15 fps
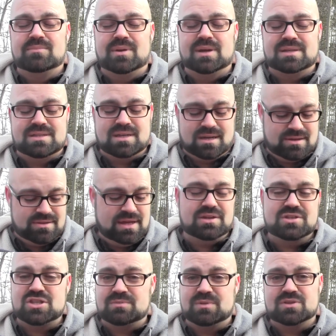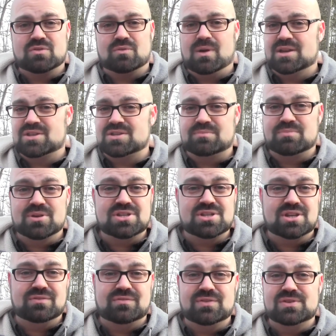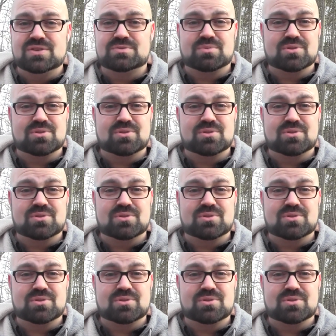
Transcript: But uh, thank you so much for watching. Appreciate your views.